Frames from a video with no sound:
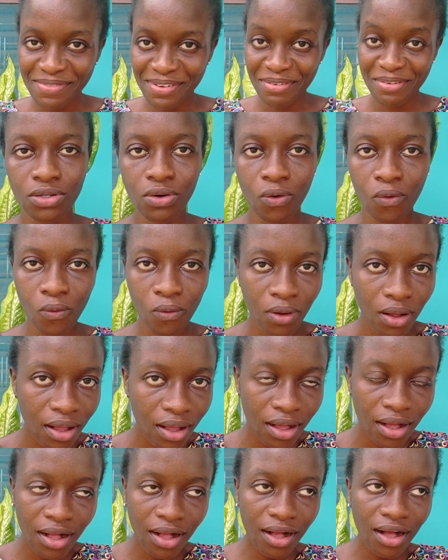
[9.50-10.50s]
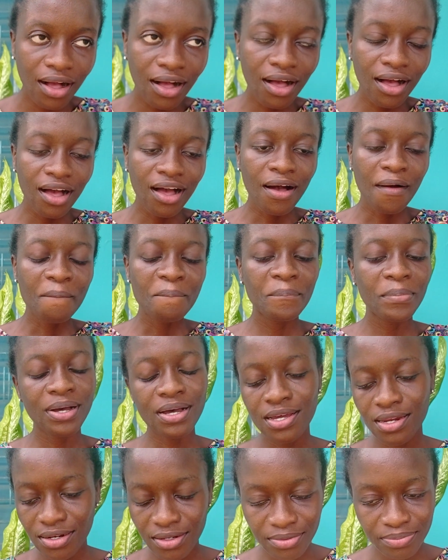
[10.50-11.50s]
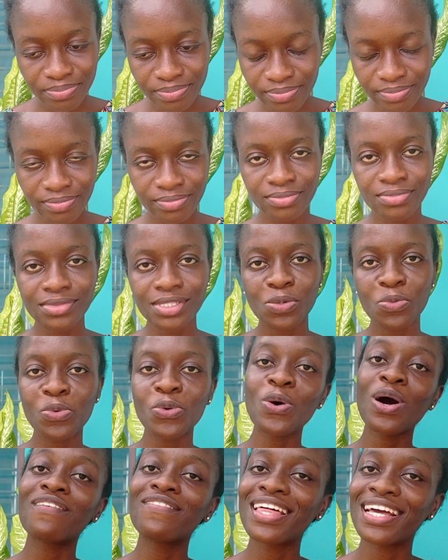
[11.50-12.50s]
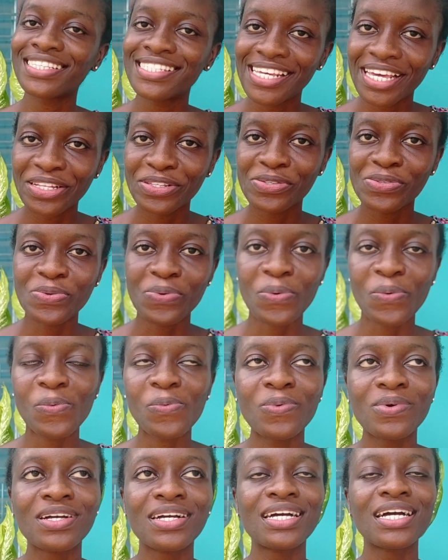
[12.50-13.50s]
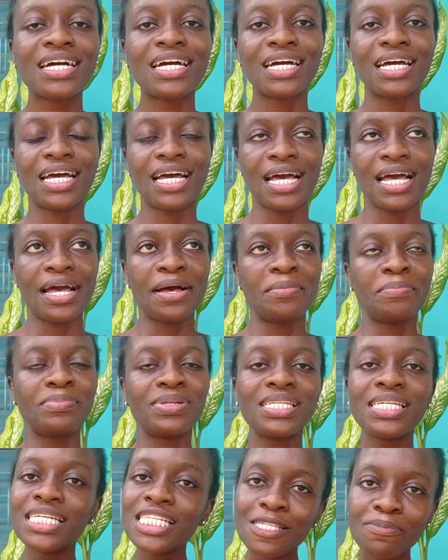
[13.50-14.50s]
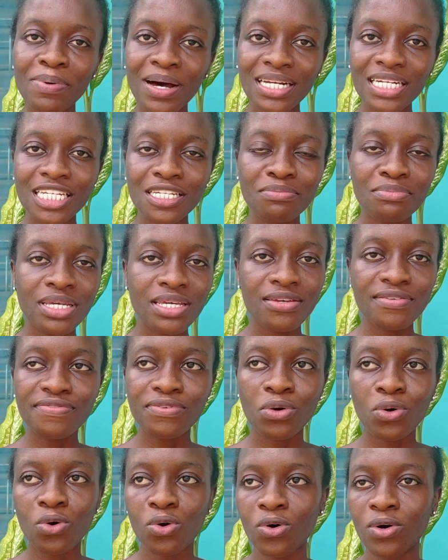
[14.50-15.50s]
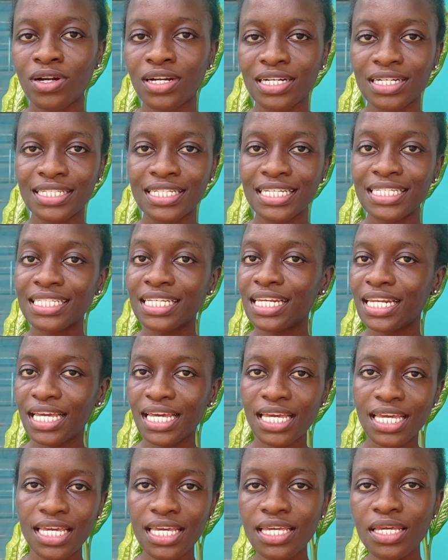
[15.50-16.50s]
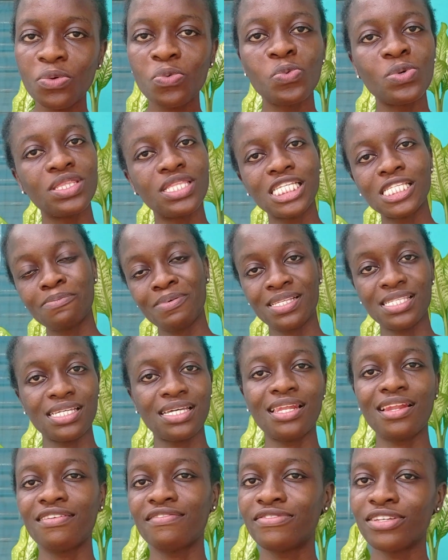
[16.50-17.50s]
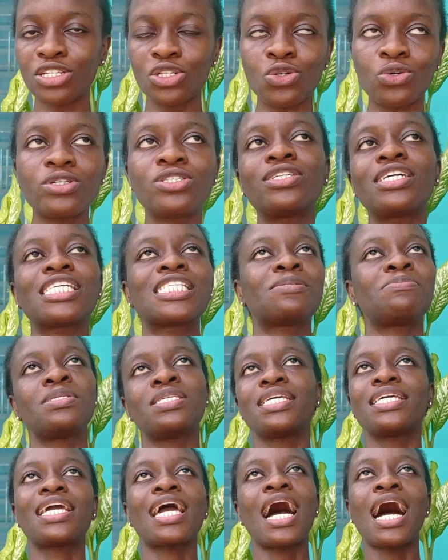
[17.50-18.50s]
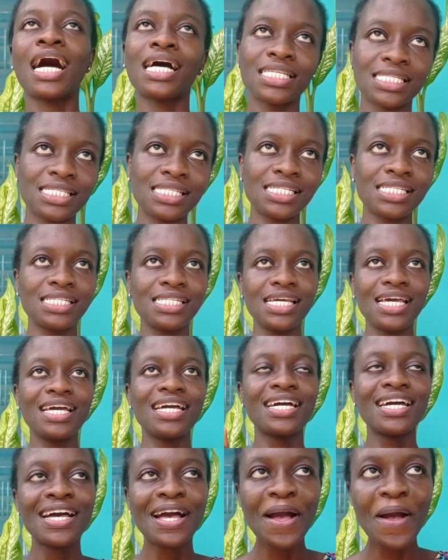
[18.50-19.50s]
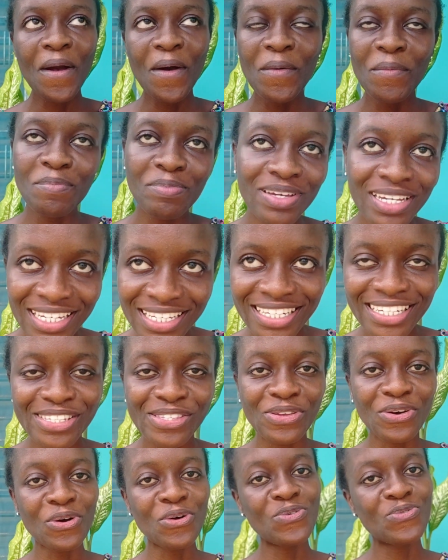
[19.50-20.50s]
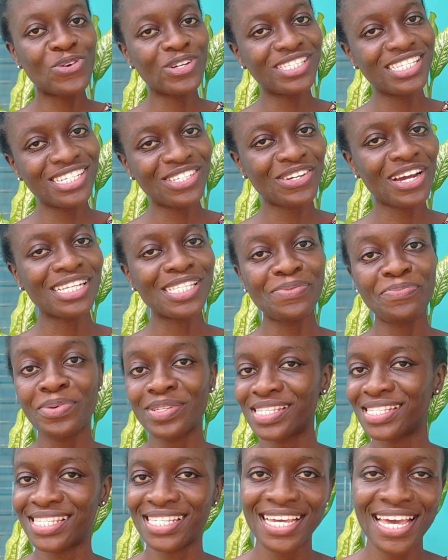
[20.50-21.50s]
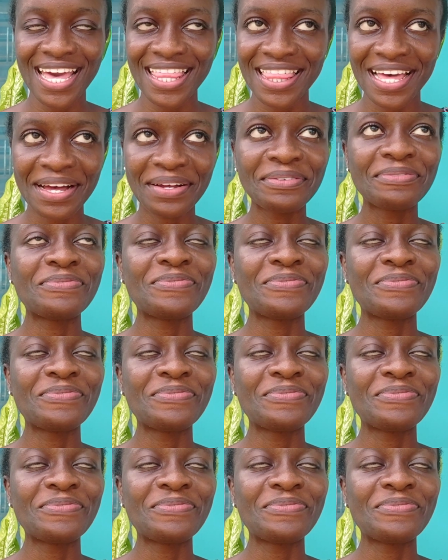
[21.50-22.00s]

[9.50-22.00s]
doll, but we don't have that yet, so please pardon me for the delay with this particular video. Trust me, it hasn't been so rosy trying to put it together.